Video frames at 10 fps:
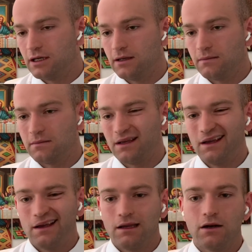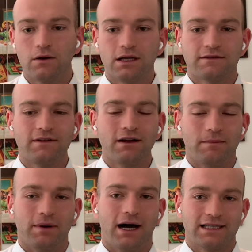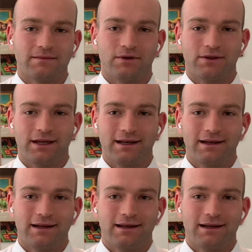and it's very possible that